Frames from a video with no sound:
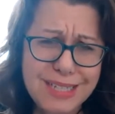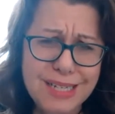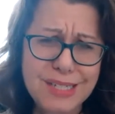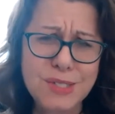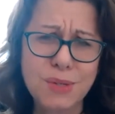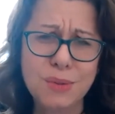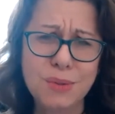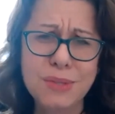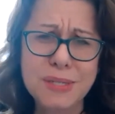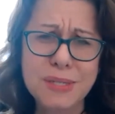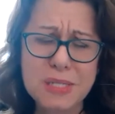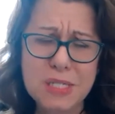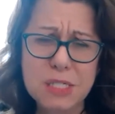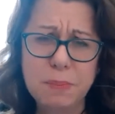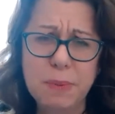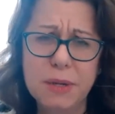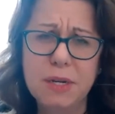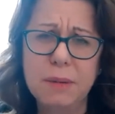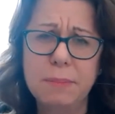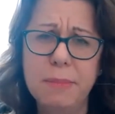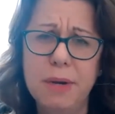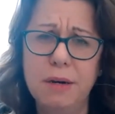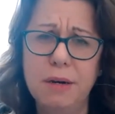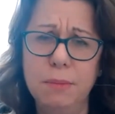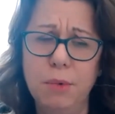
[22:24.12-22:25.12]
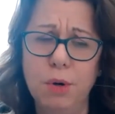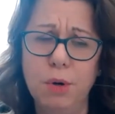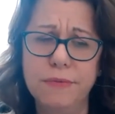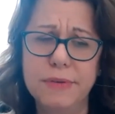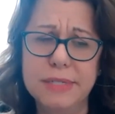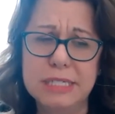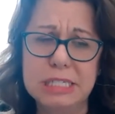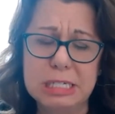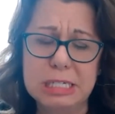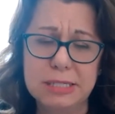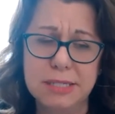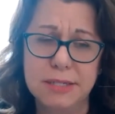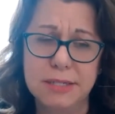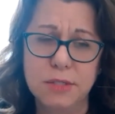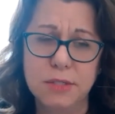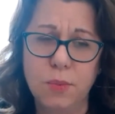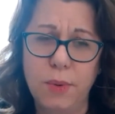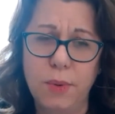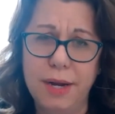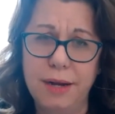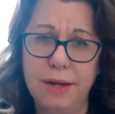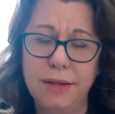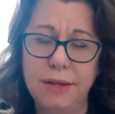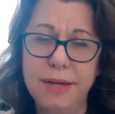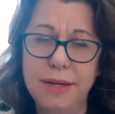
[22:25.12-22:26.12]
So this has been a metamorphosis as
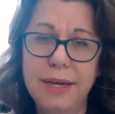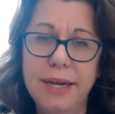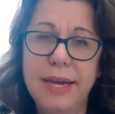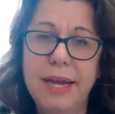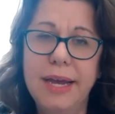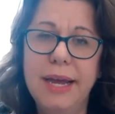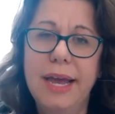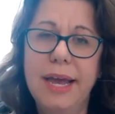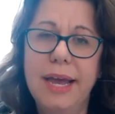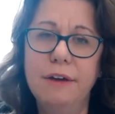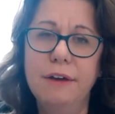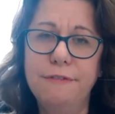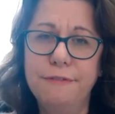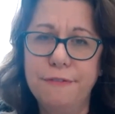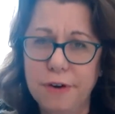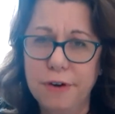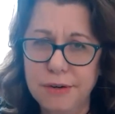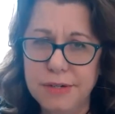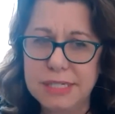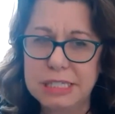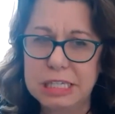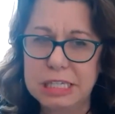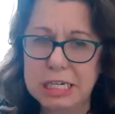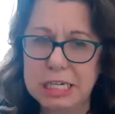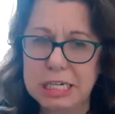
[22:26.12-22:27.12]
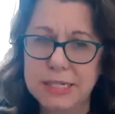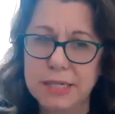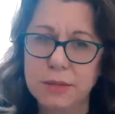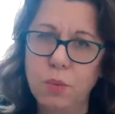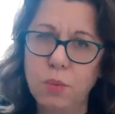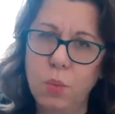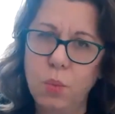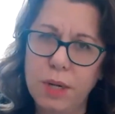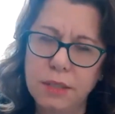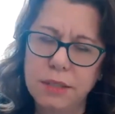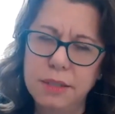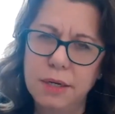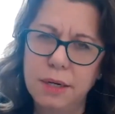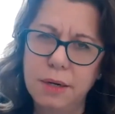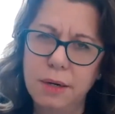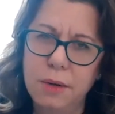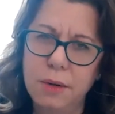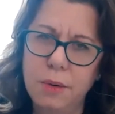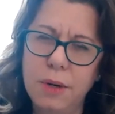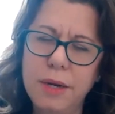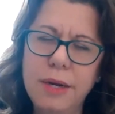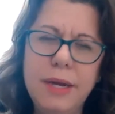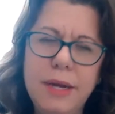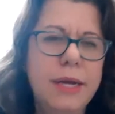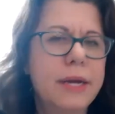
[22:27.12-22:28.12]
well. At first they said, well,
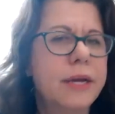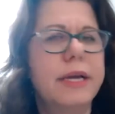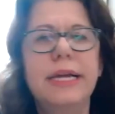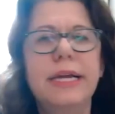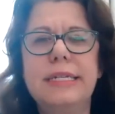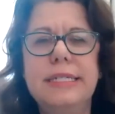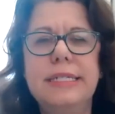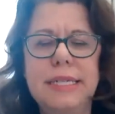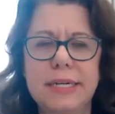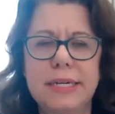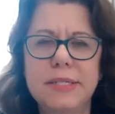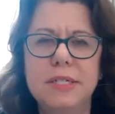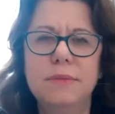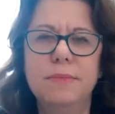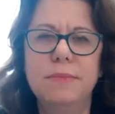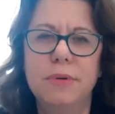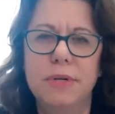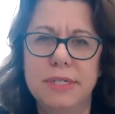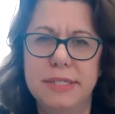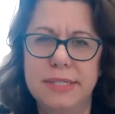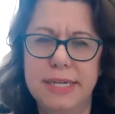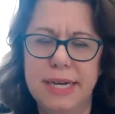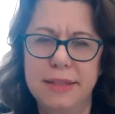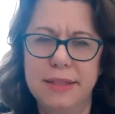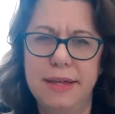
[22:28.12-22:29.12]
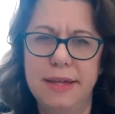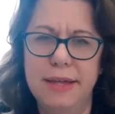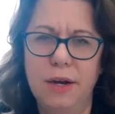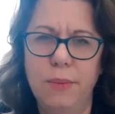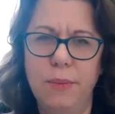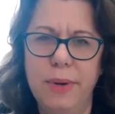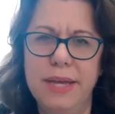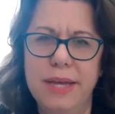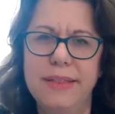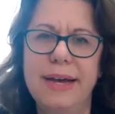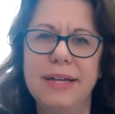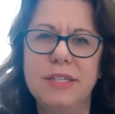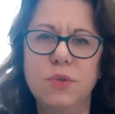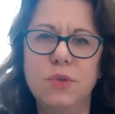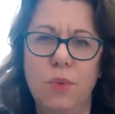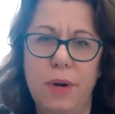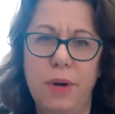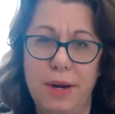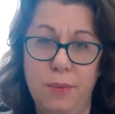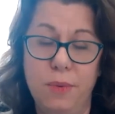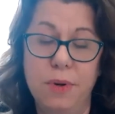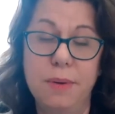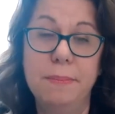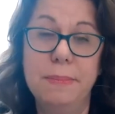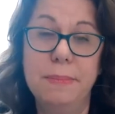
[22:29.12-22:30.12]
no, it doesn't present that way. That's why
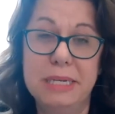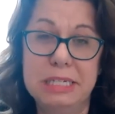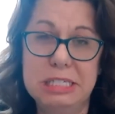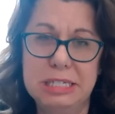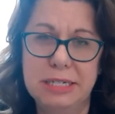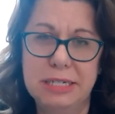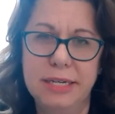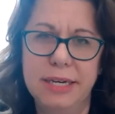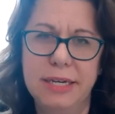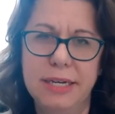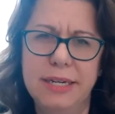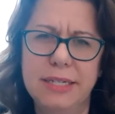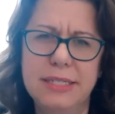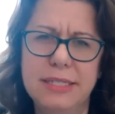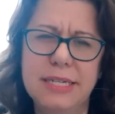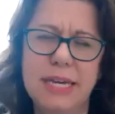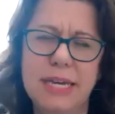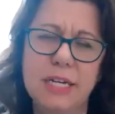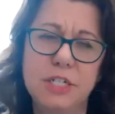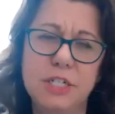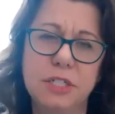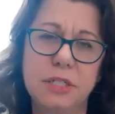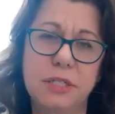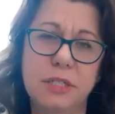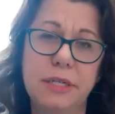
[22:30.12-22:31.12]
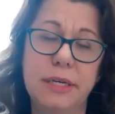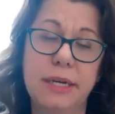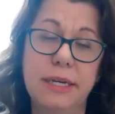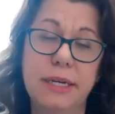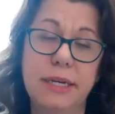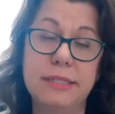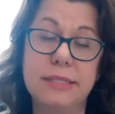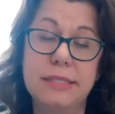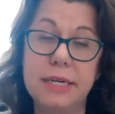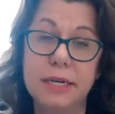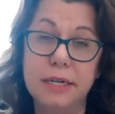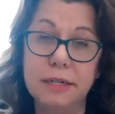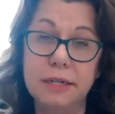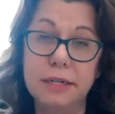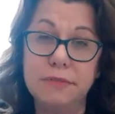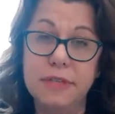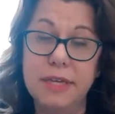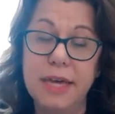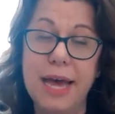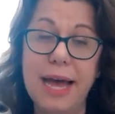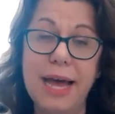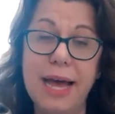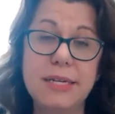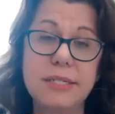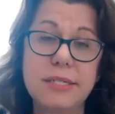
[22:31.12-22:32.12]
we're missing it. It's actually, instead of the
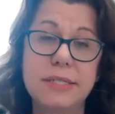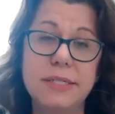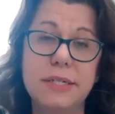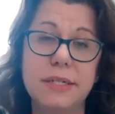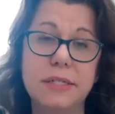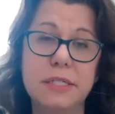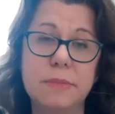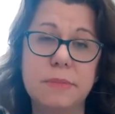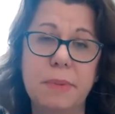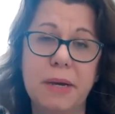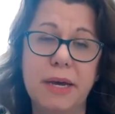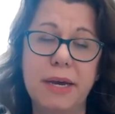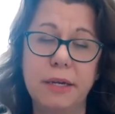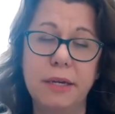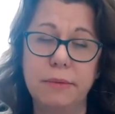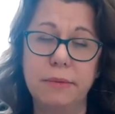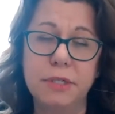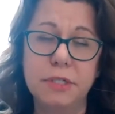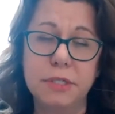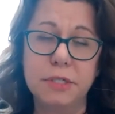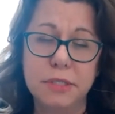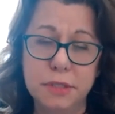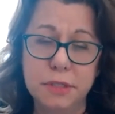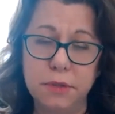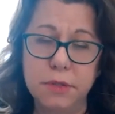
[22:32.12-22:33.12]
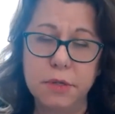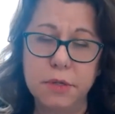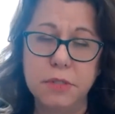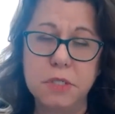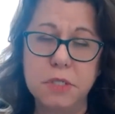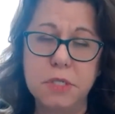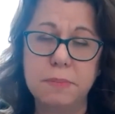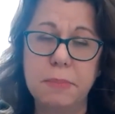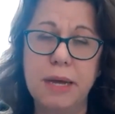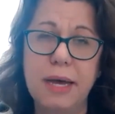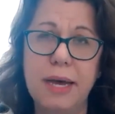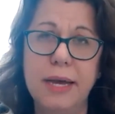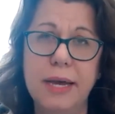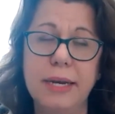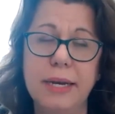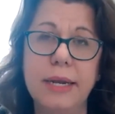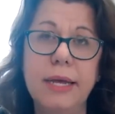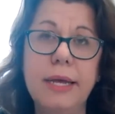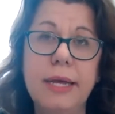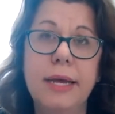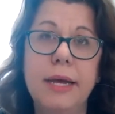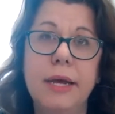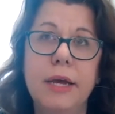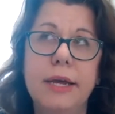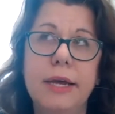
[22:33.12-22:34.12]
axial spine, which is your spine,
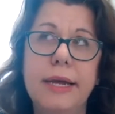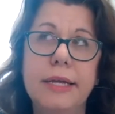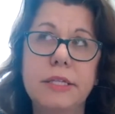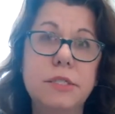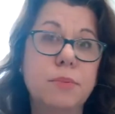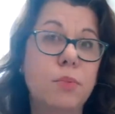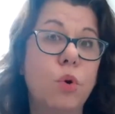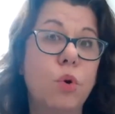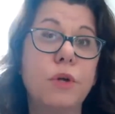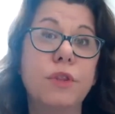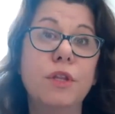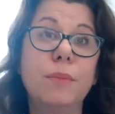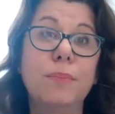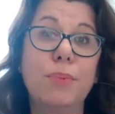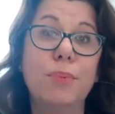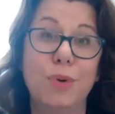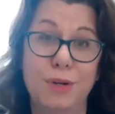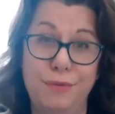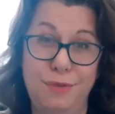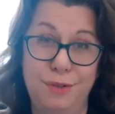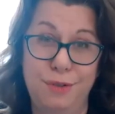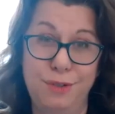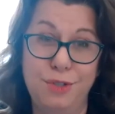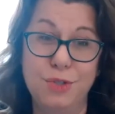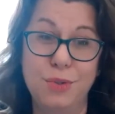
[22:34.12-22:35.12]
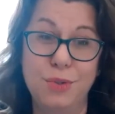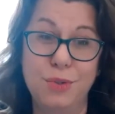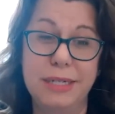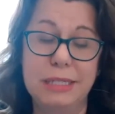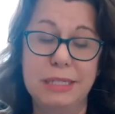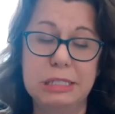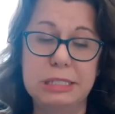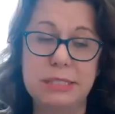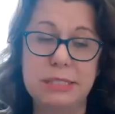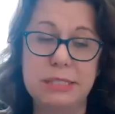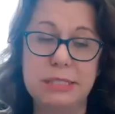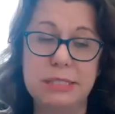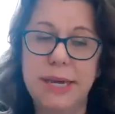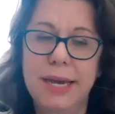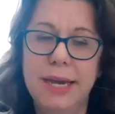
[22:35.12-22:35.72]
it's more in the peripheral joints.